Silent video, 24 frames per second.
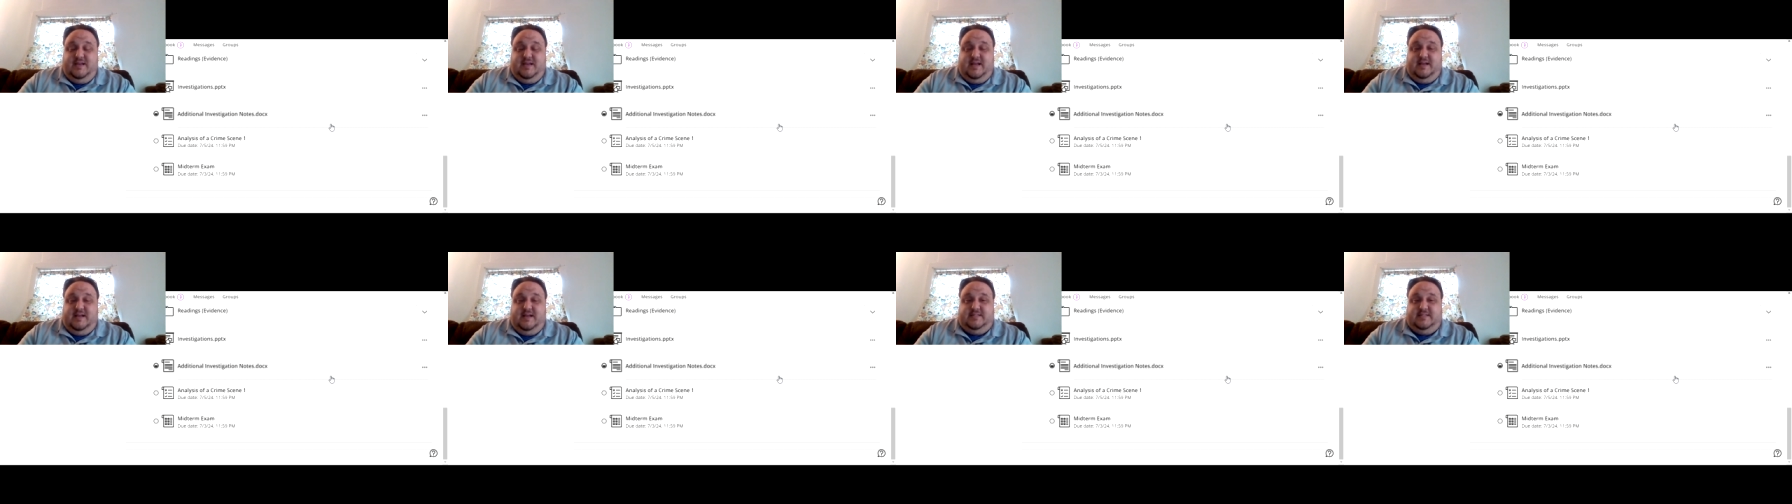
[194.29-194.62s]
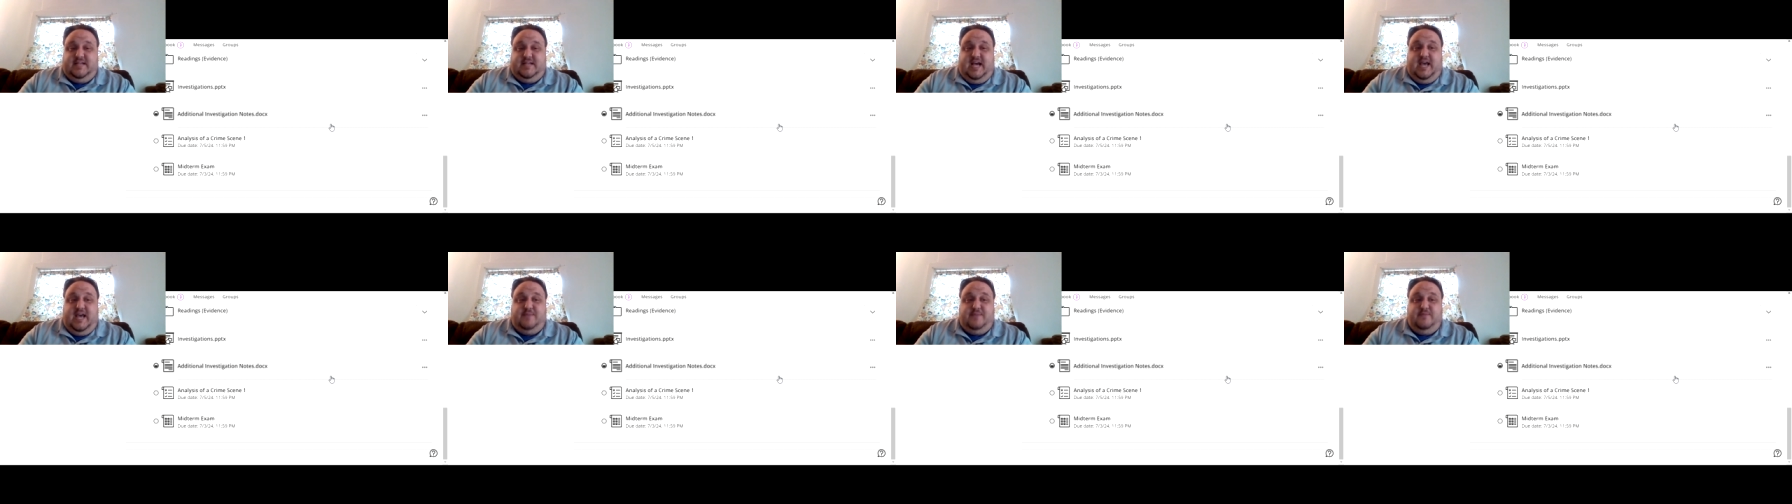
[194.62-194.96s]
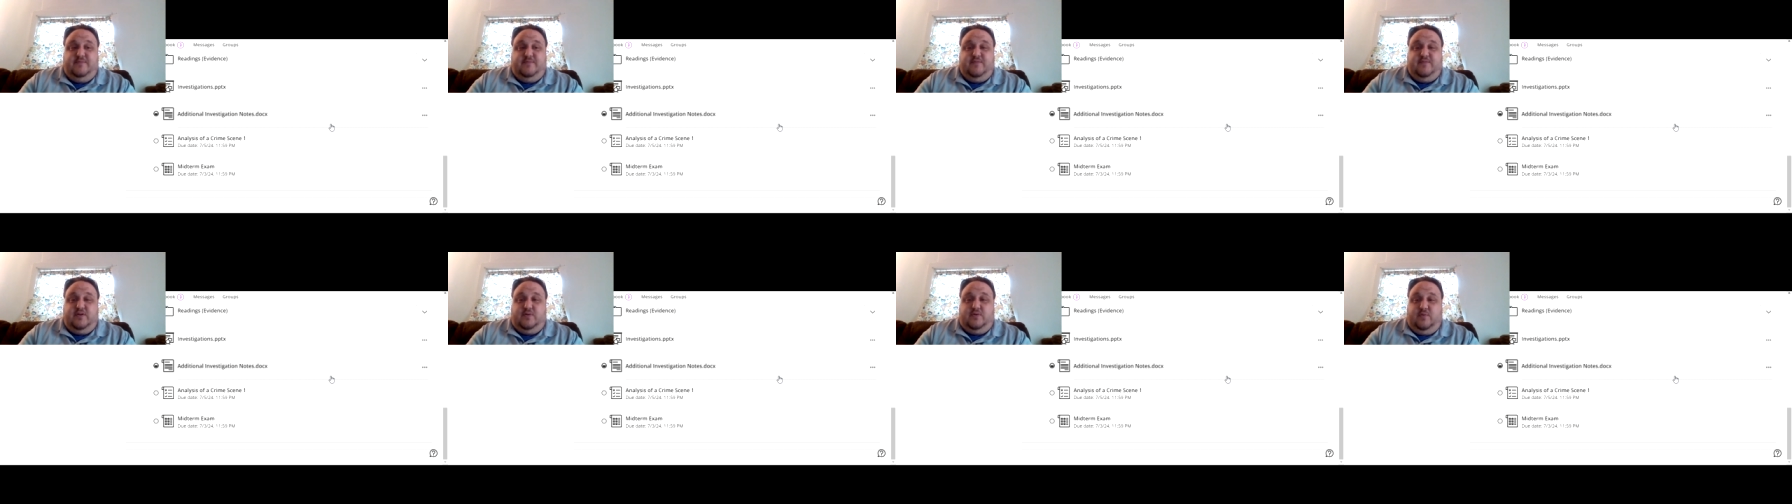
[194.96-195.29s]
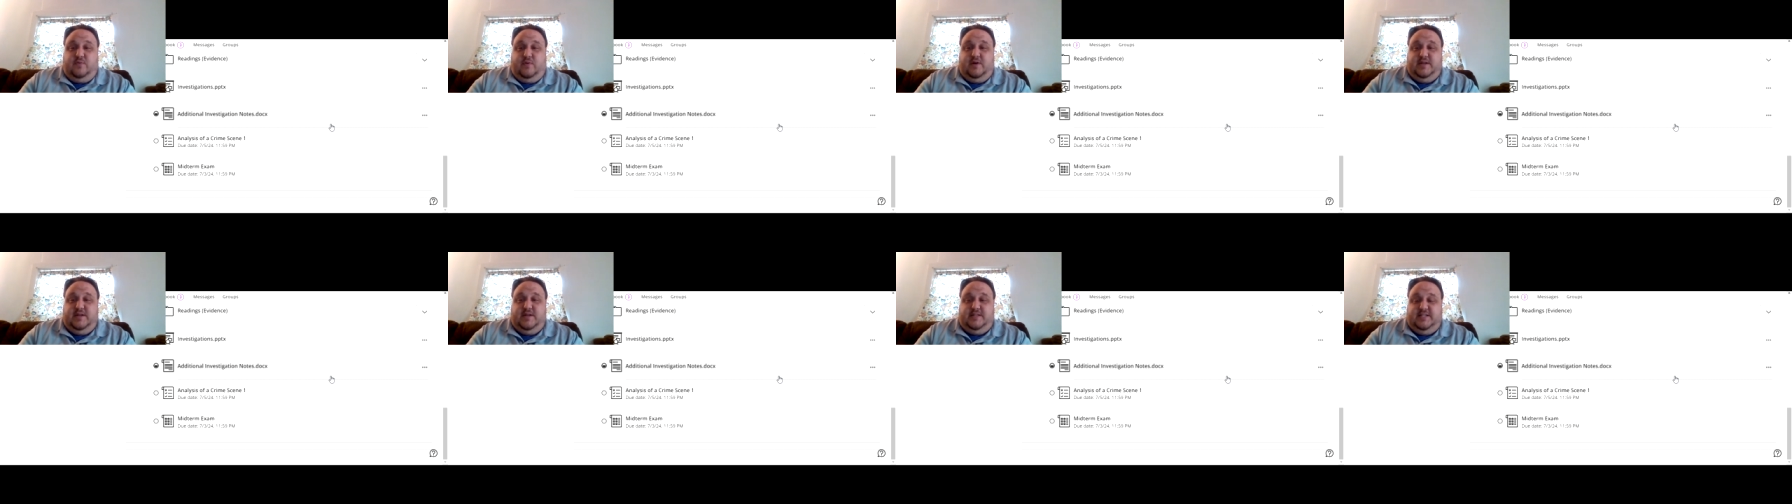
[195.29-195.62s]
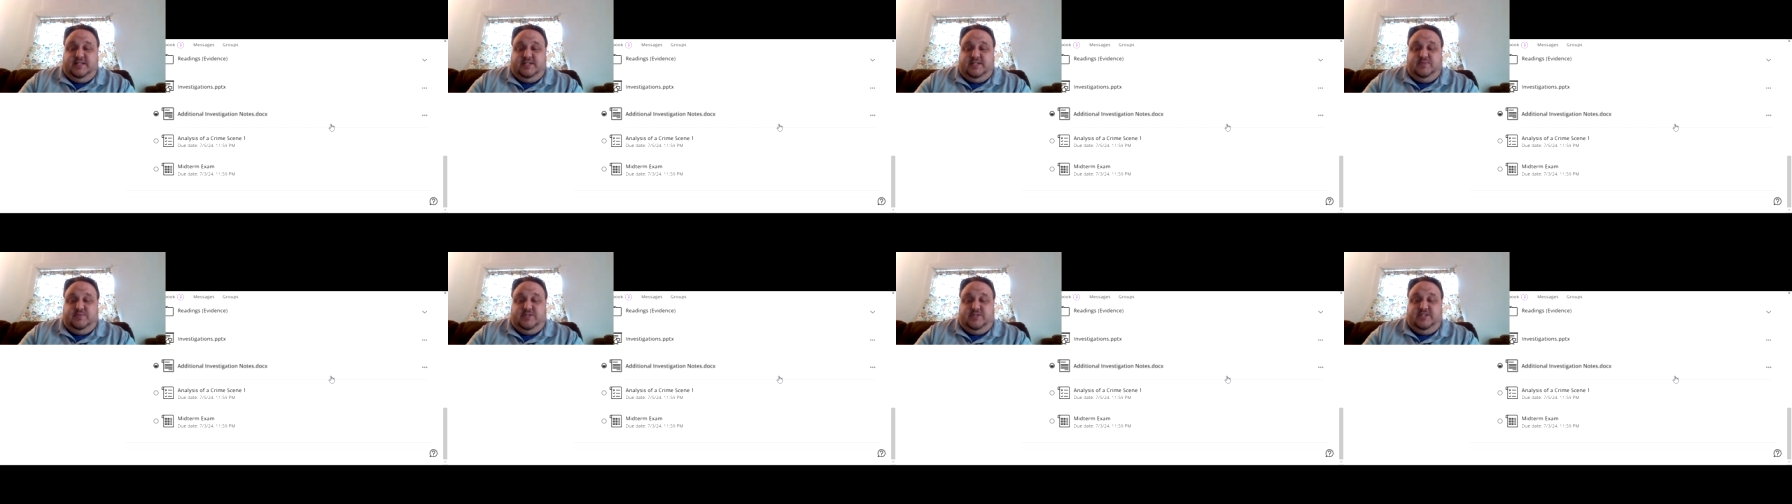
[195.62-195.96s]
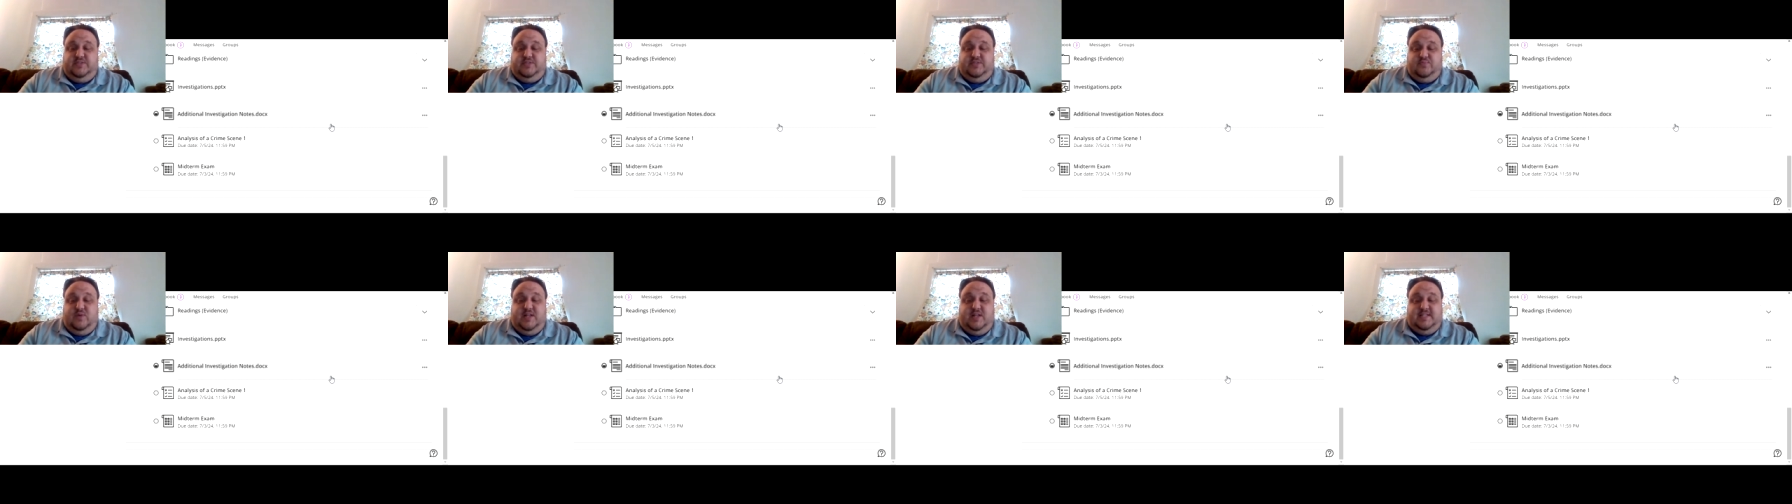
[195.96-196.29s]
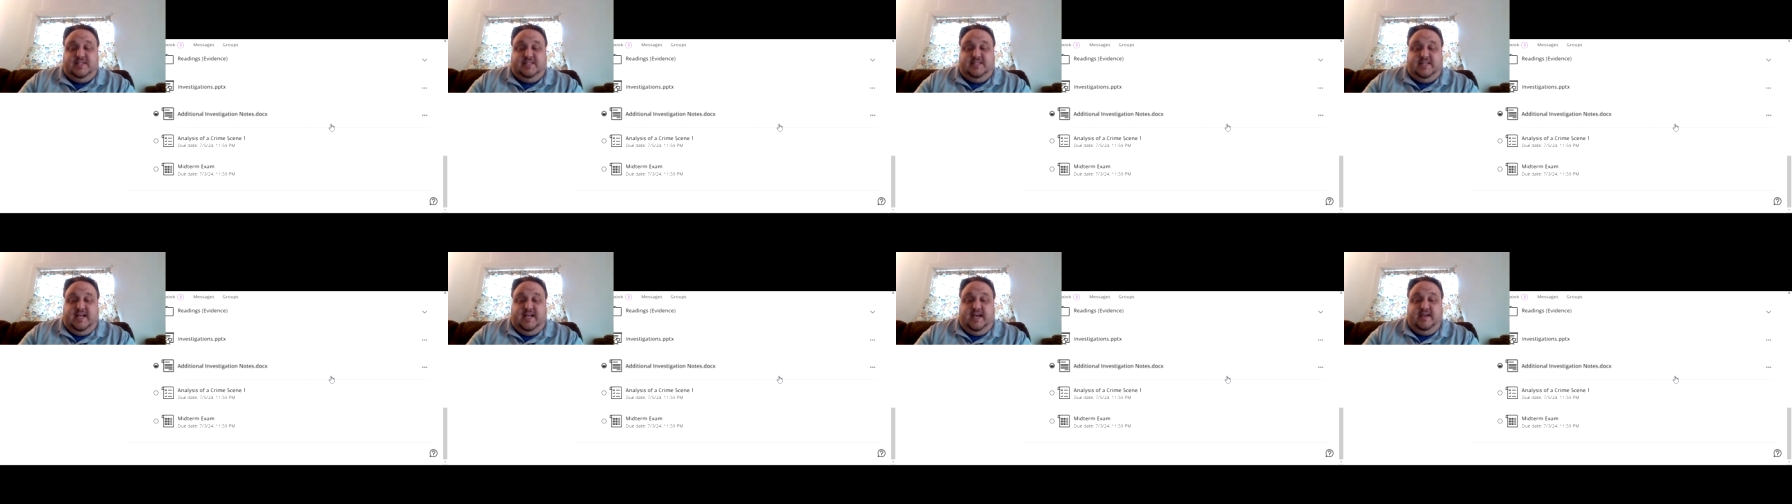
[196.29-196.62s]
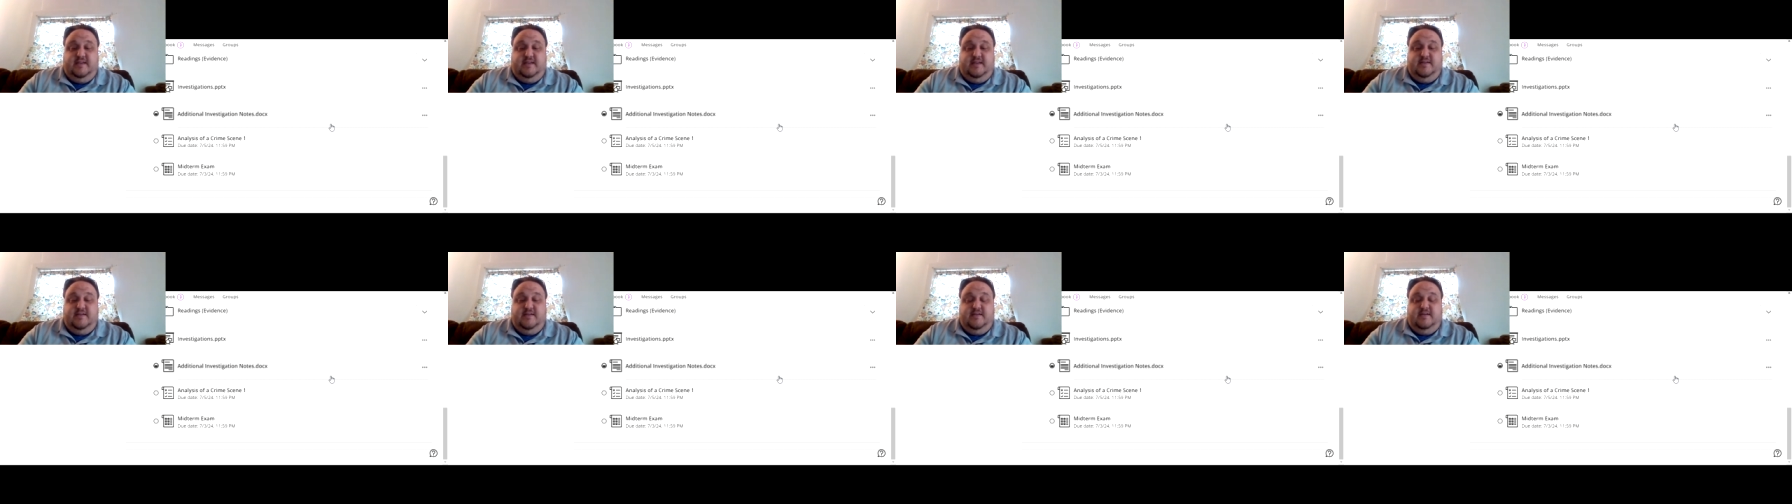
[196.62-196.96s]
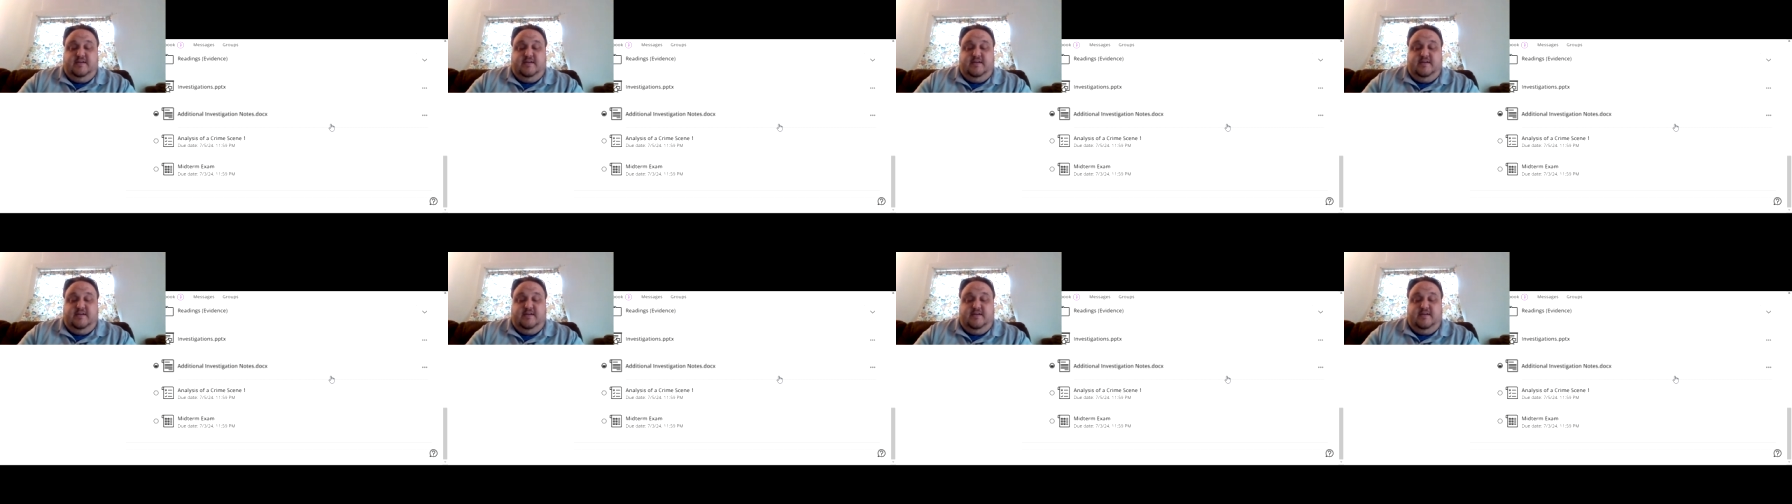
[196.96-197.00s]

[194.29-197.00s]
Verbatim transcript: at time of recording this, which is Wednesday.